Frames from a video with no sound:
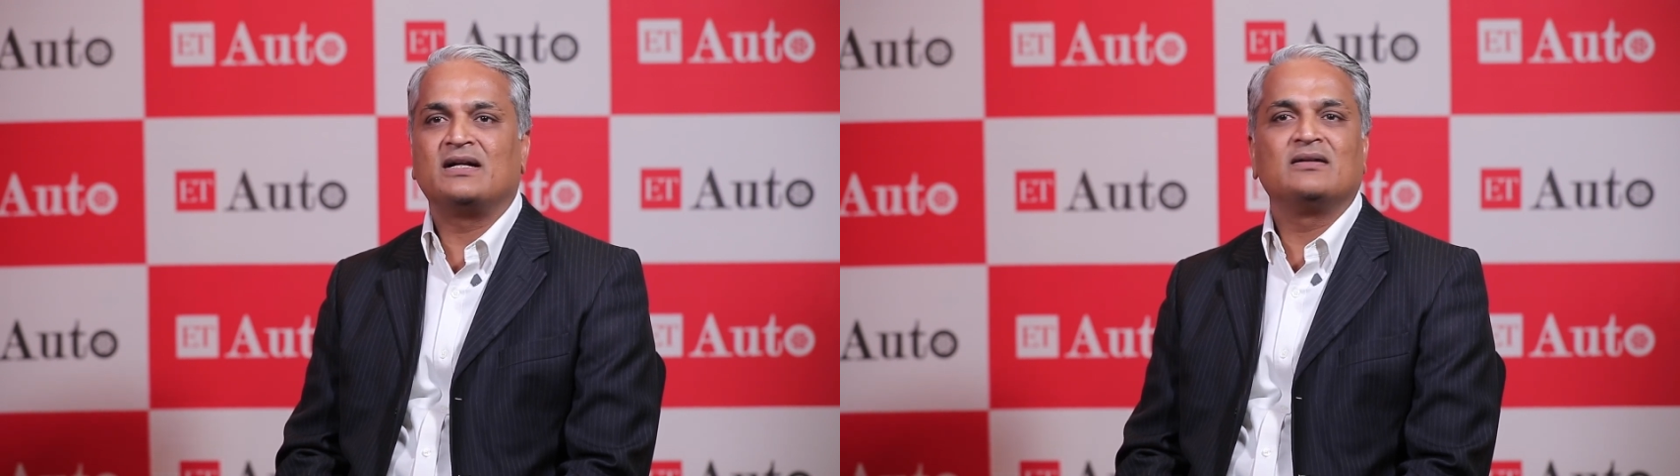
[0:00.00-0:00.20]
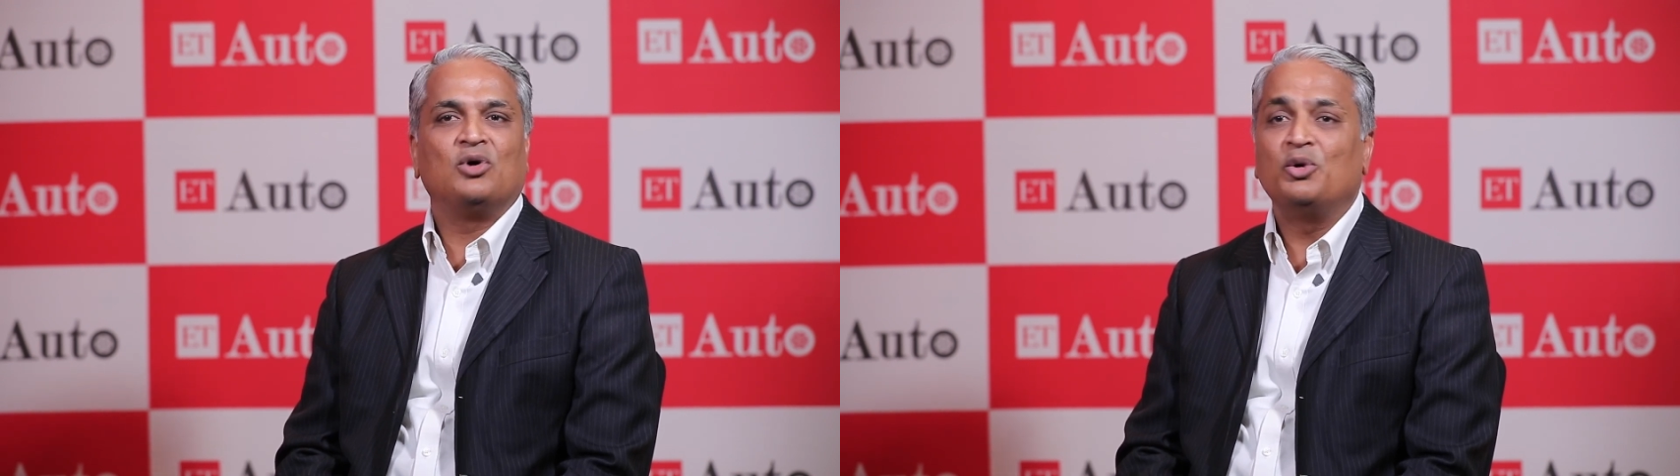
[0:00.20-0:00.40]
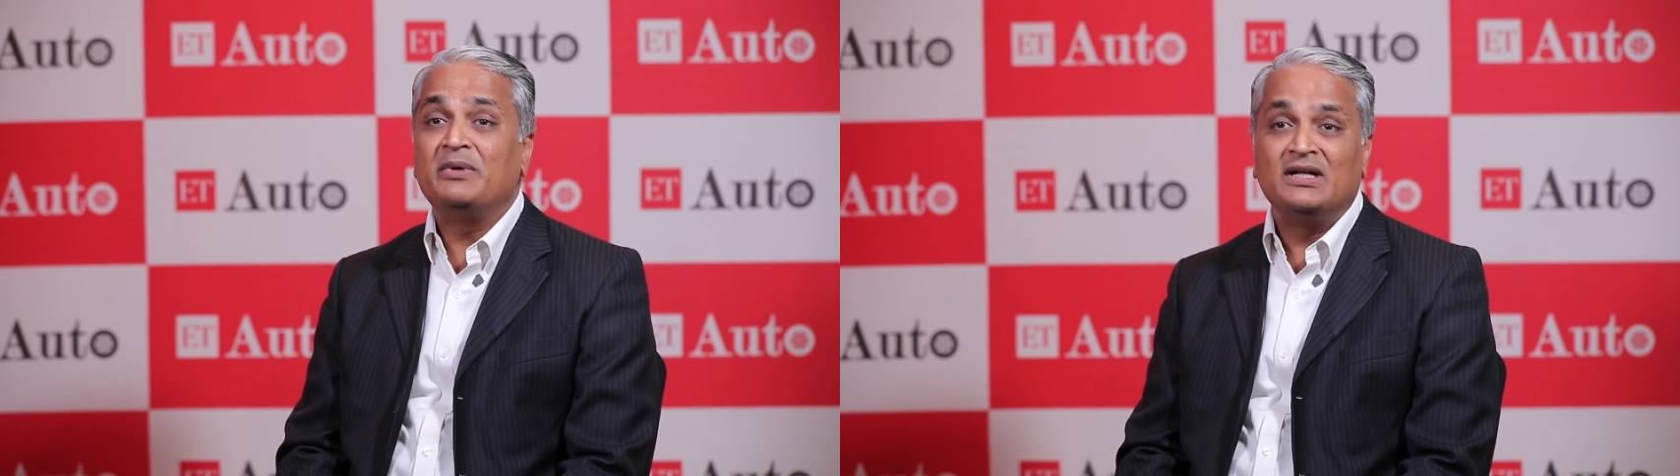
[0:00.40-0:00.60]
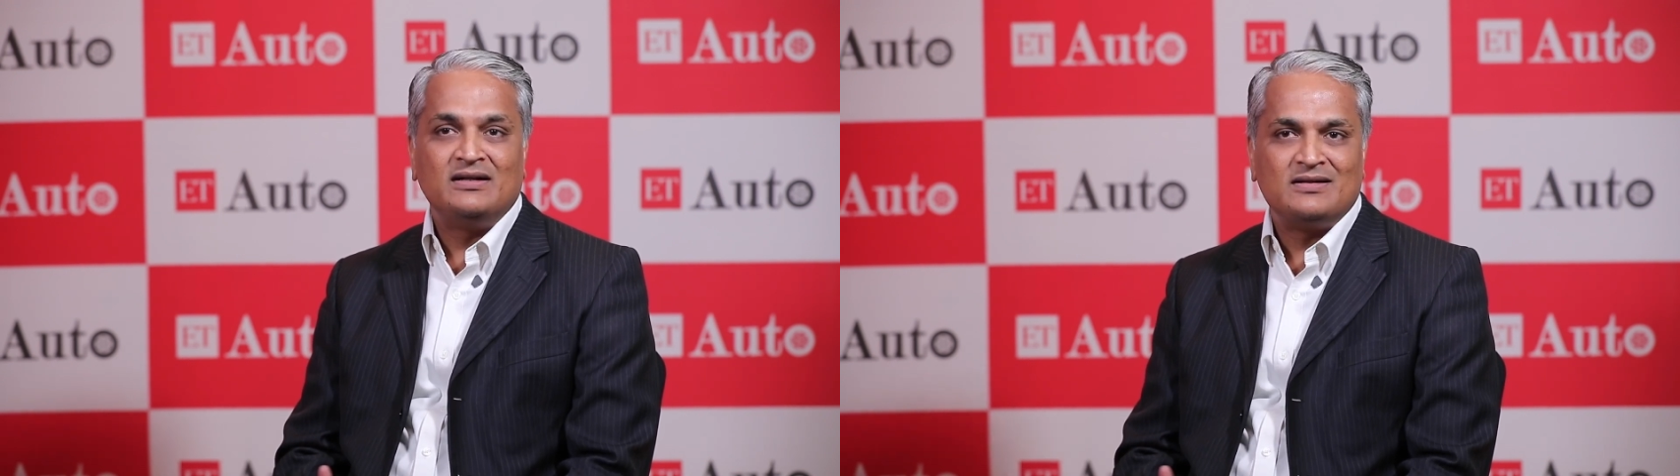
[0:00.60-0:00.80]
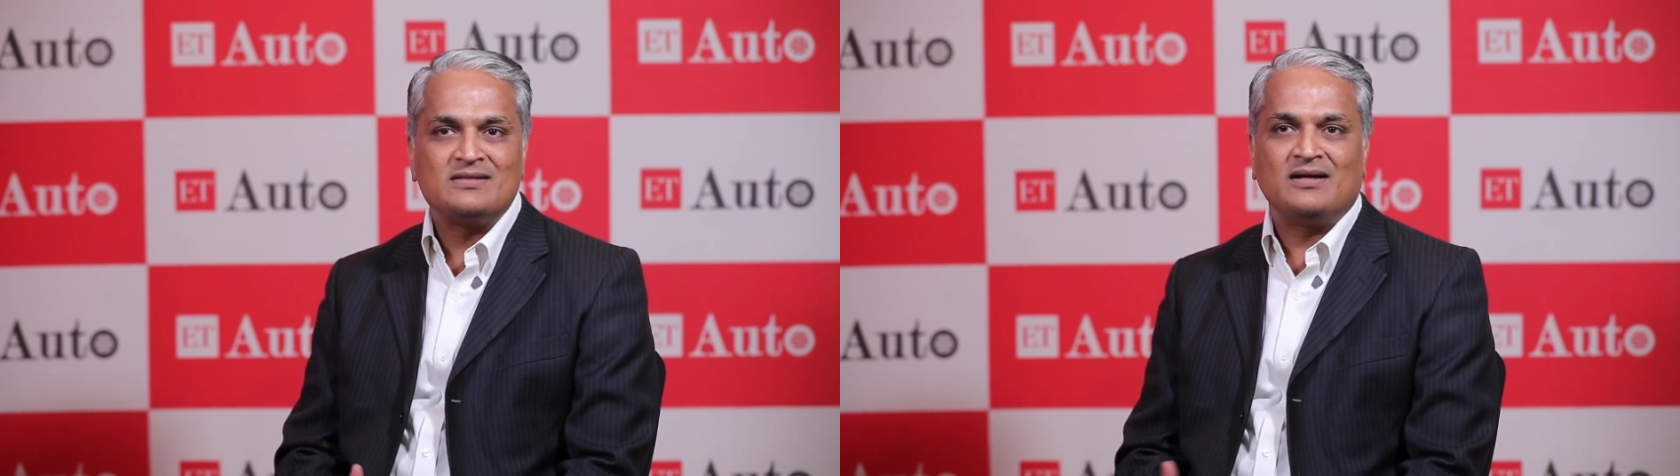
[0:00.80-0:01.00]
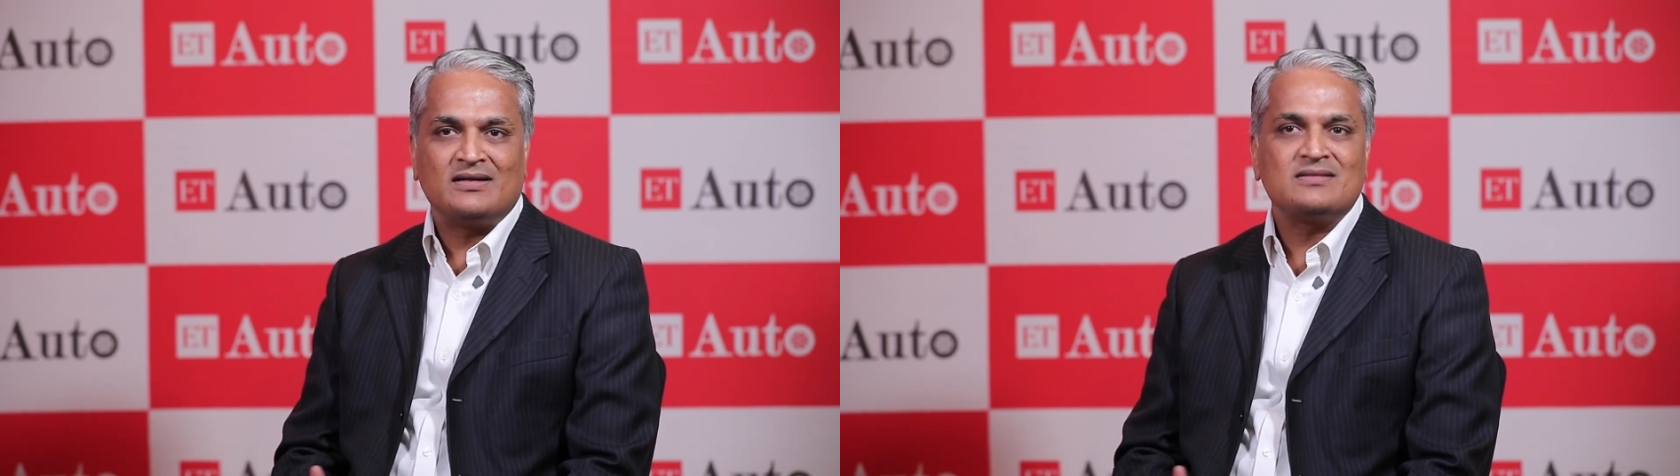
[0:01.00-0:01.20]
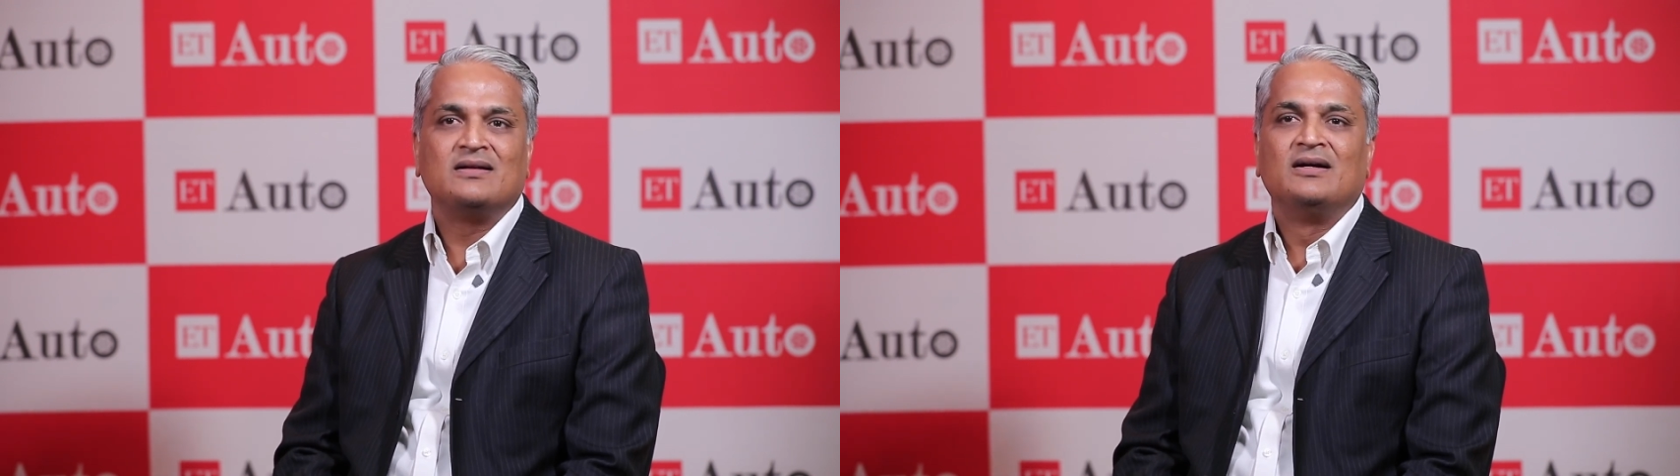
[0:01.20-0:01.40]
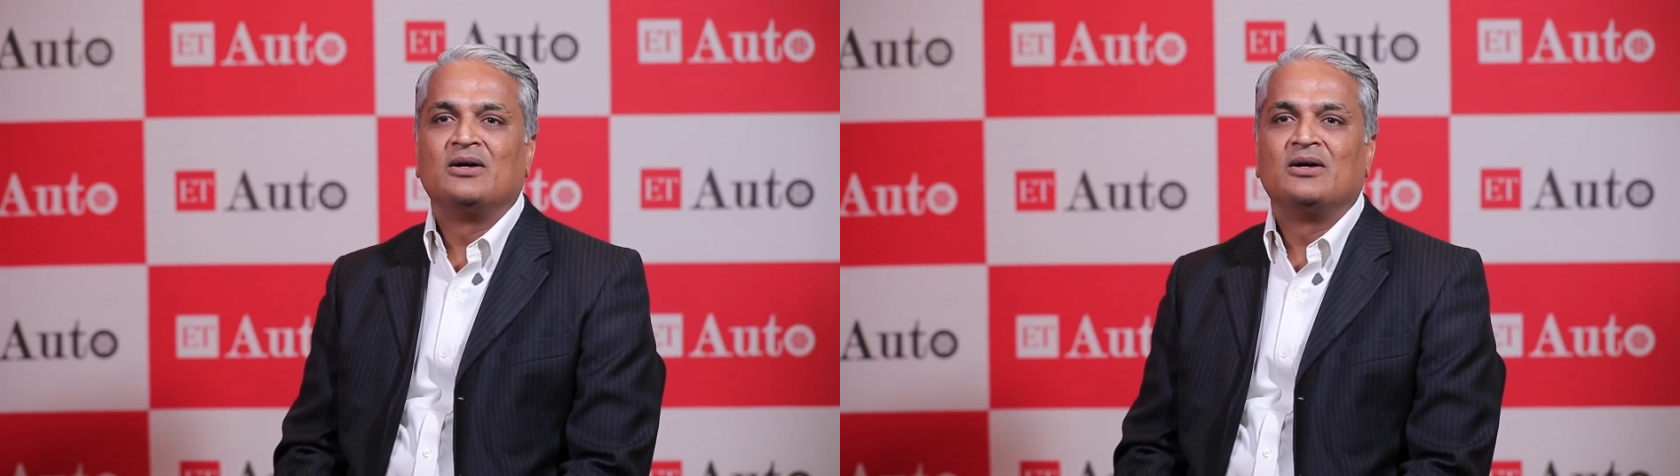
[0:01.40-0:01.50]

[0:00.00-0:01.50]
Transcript: and openly discussed